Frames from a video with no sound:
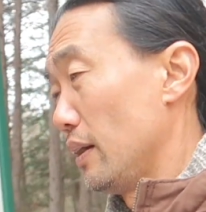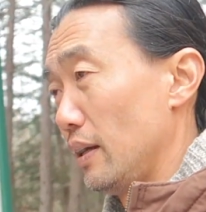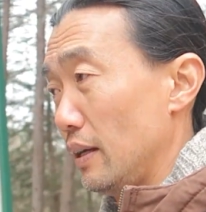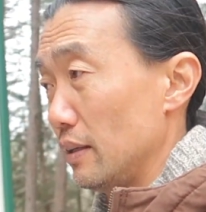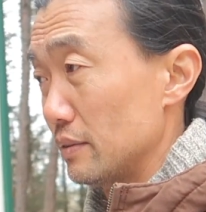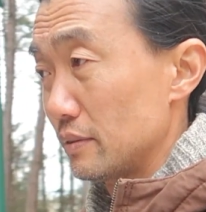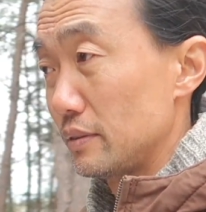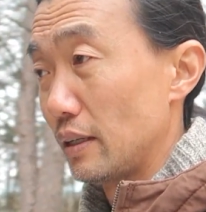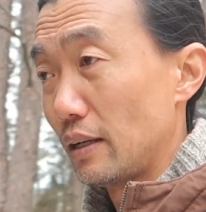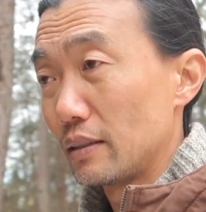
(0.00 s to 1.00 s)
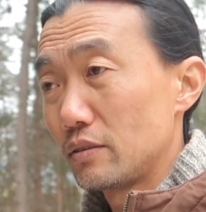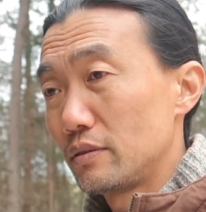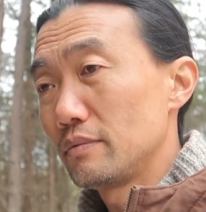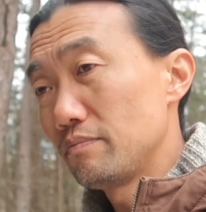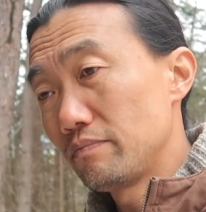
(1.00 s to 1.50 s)
And yeah, like just
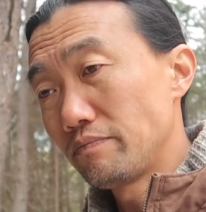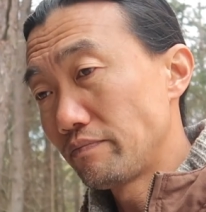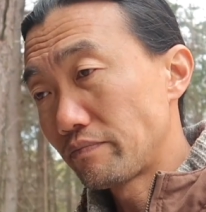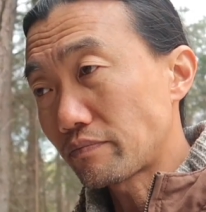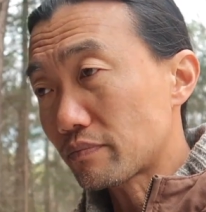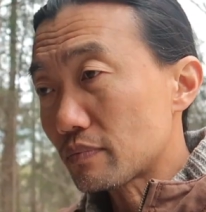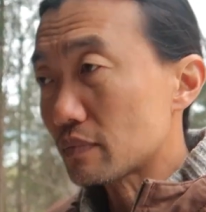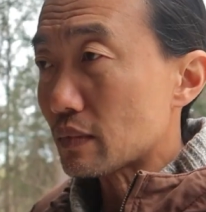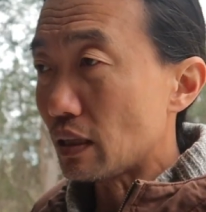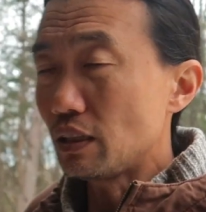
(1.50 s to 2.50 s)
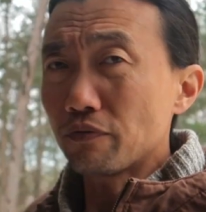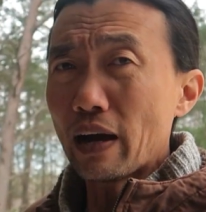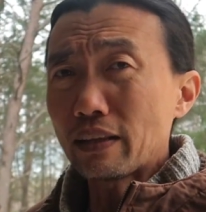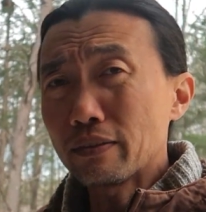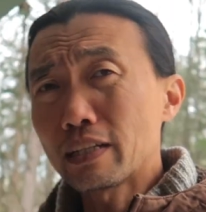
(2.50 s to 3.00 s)
it's
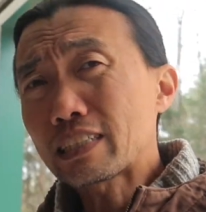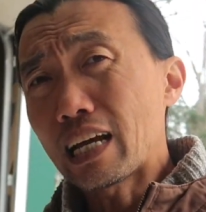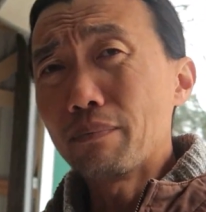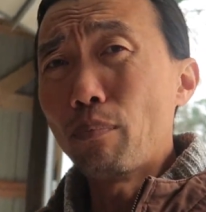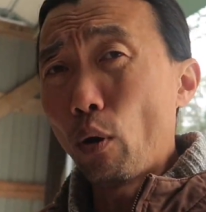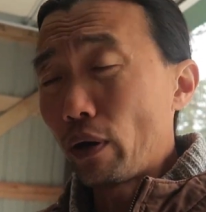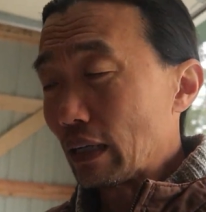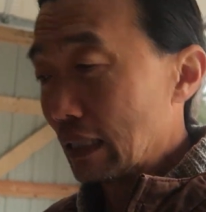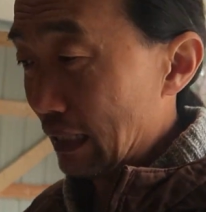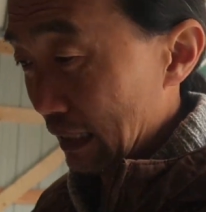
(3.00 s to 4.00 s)
fine tuning. It's kind of boring.